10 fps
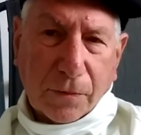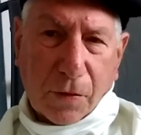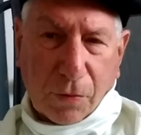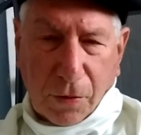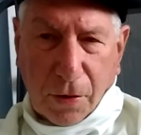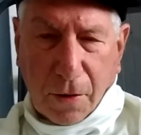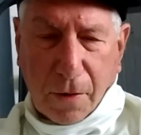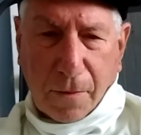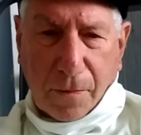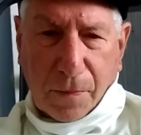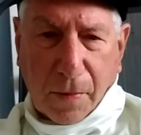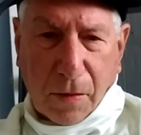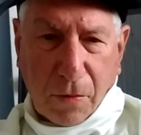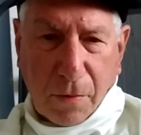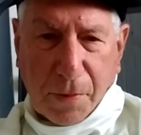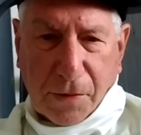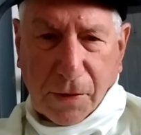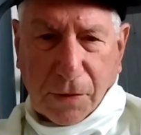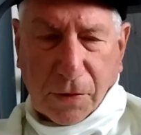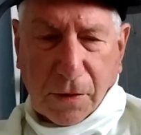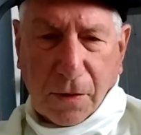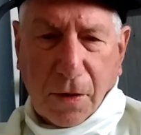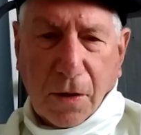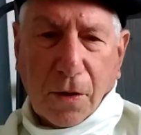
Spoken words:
through the position,